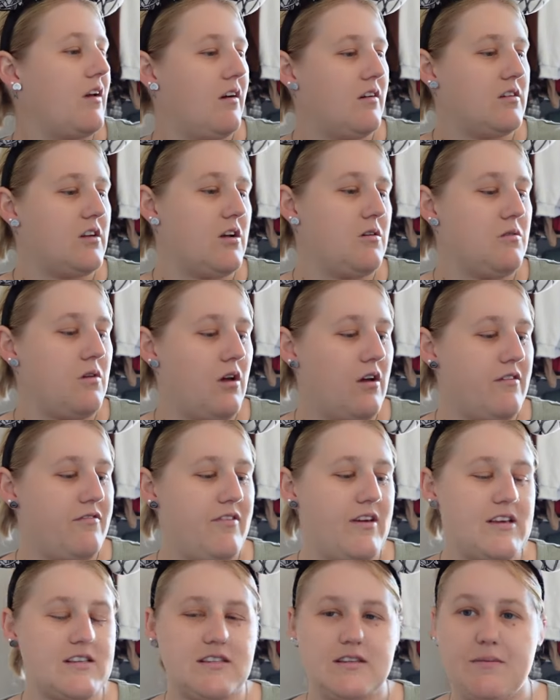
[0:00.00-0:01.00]
I don't know if
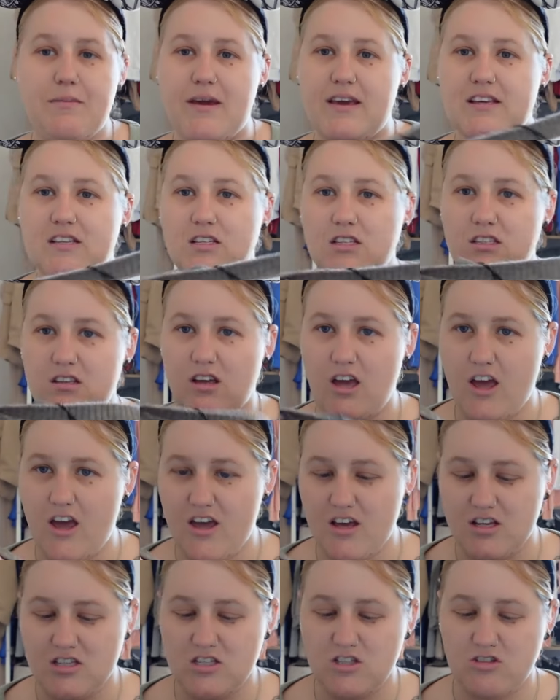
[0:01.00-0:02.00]
it's a bit
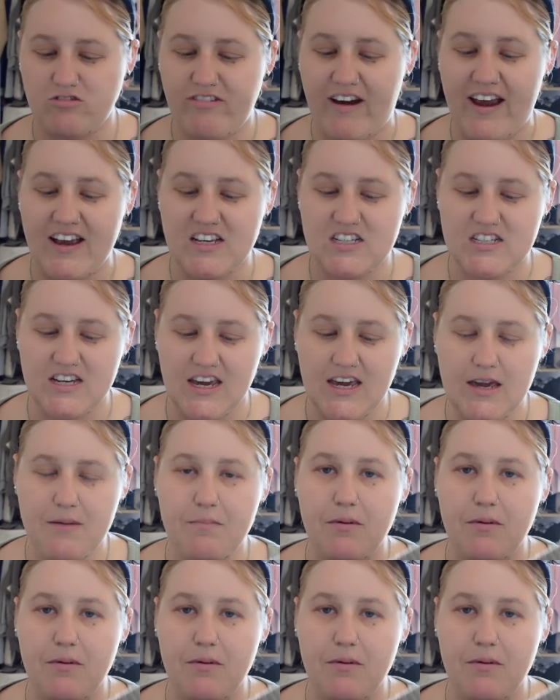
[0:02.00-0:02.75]
scratchy,